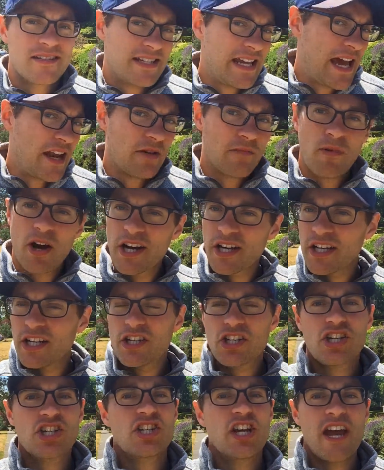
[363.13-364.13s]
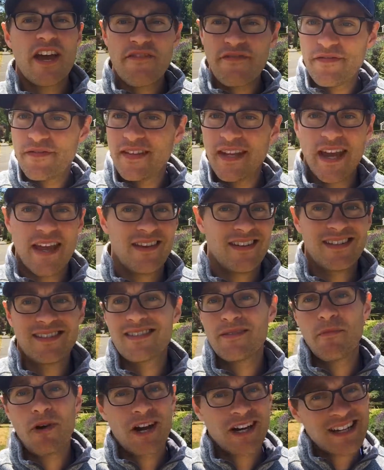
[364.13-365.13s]
Seattle market shift and
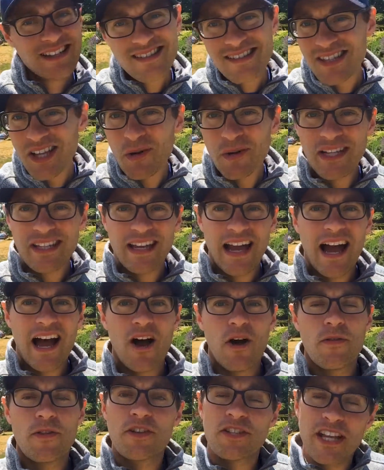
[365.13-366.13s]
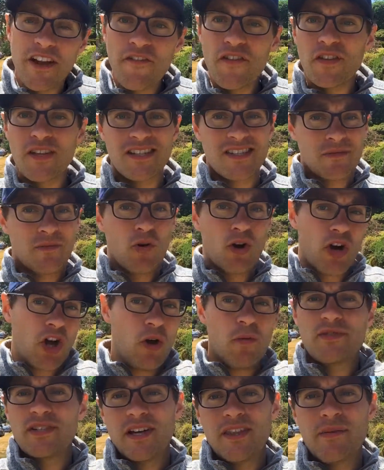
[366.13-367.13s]
is the market slowing down? There's definitely some more
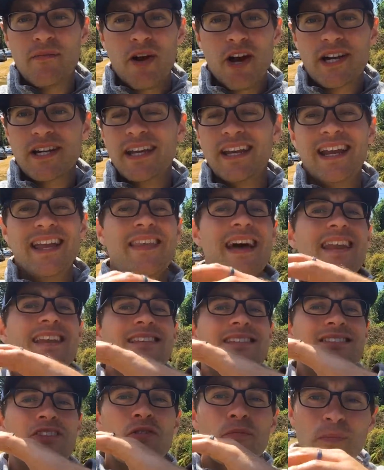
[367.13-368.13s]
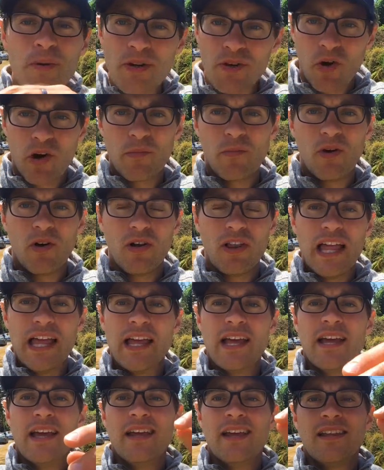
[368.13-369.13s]
homes on the market, and that is super normal
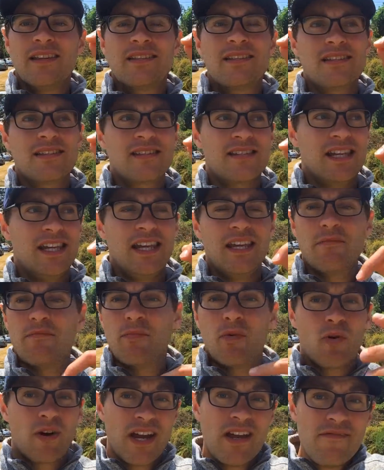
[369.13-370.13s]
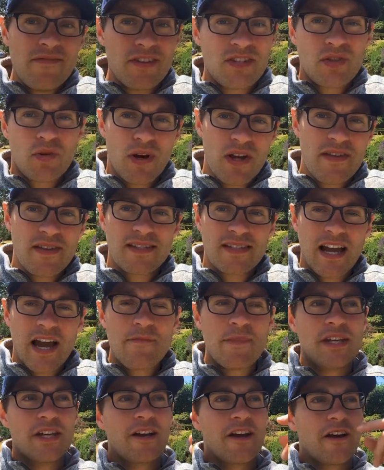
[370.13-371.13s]
to see more inventory this
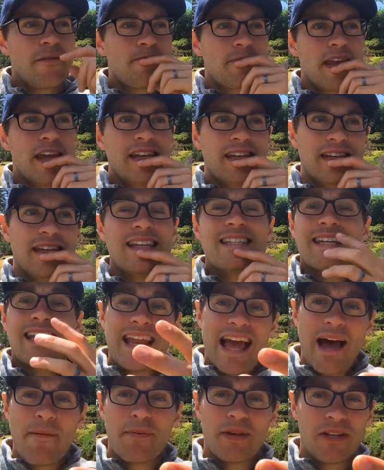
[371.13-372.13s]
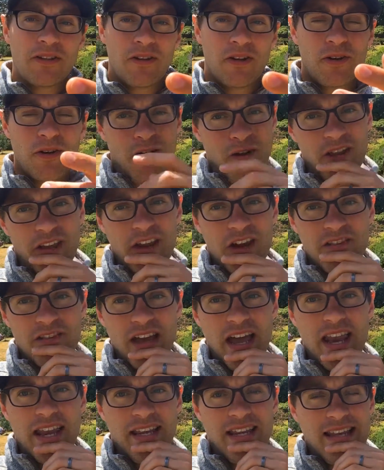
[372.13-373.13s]
time of year. It, it did happen a little earlier
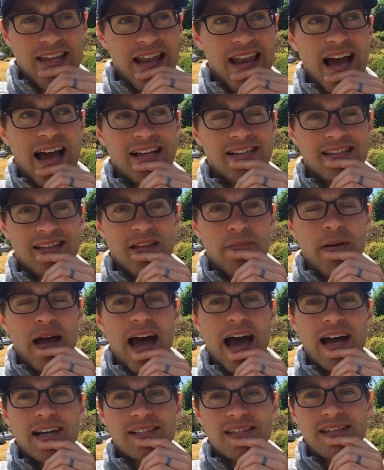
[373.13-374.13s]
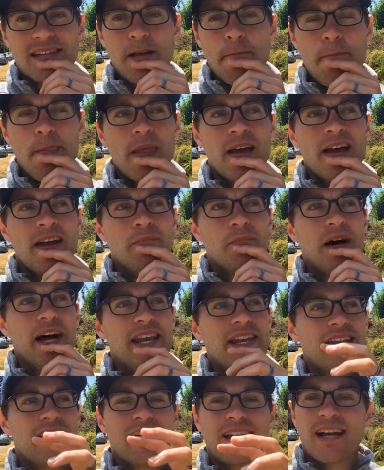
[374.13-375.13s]
than it has in the past,
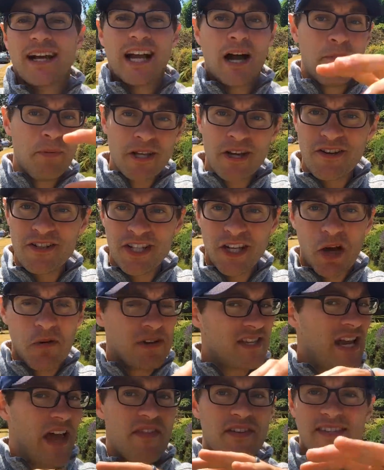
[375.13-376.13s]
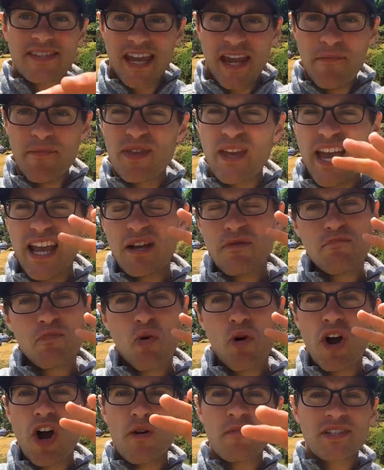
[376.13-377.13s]
but a couple years ago we saw the same thing.
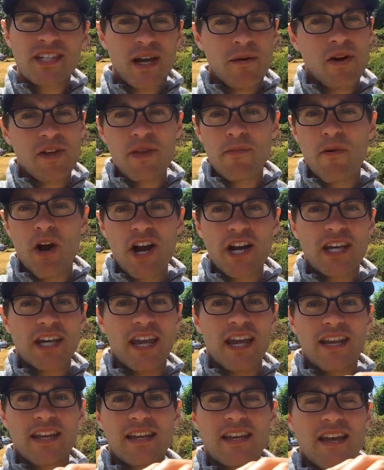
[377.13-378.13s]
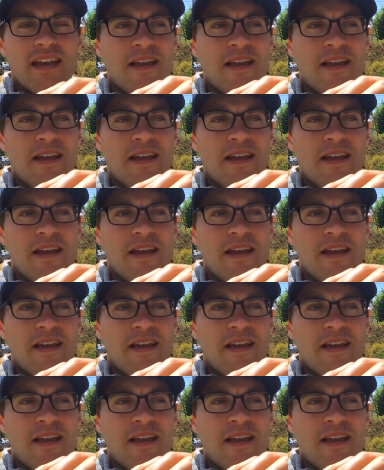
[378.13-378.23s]
More homes come on the market,